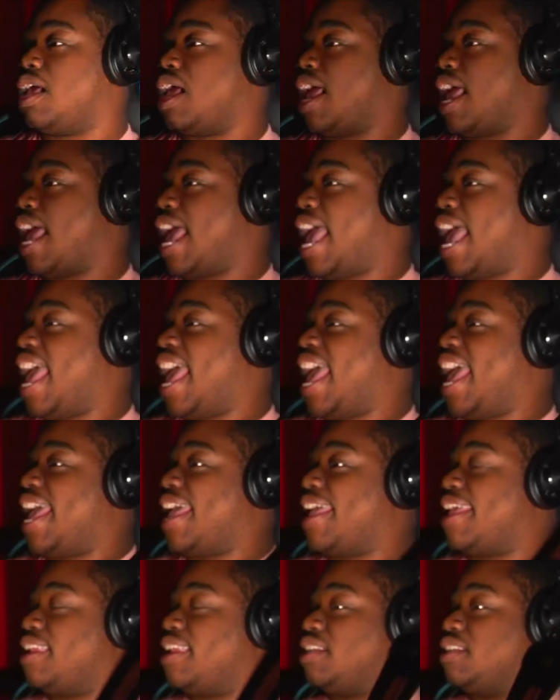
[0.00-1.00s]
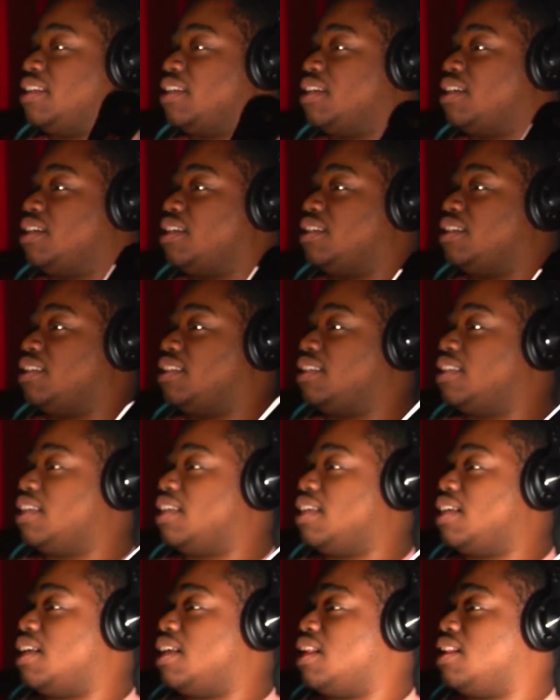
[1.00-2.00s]
And
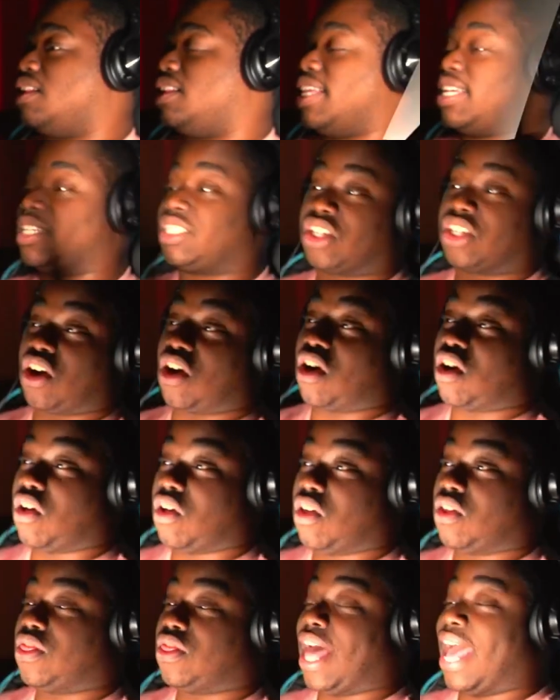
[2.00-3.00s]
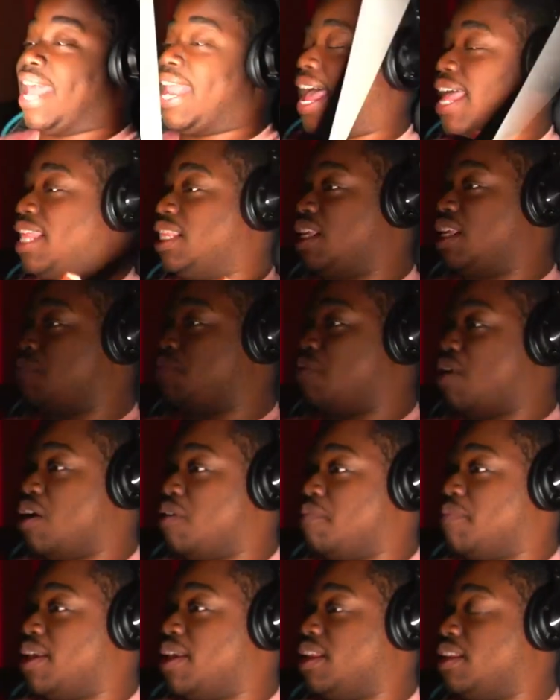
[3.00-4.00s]
this girl that had the
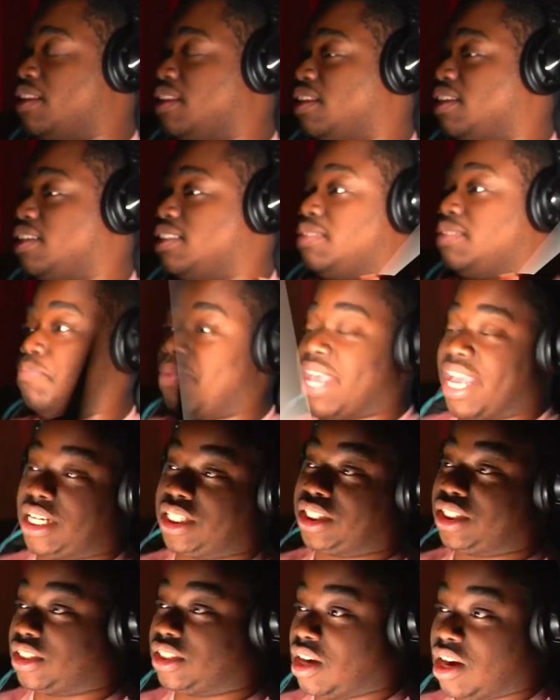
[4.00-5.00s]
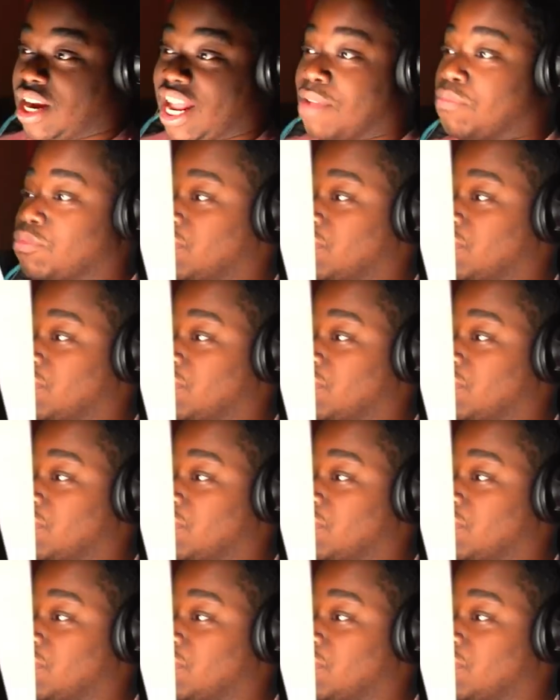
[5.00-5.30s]
apartment, this bitch, her name was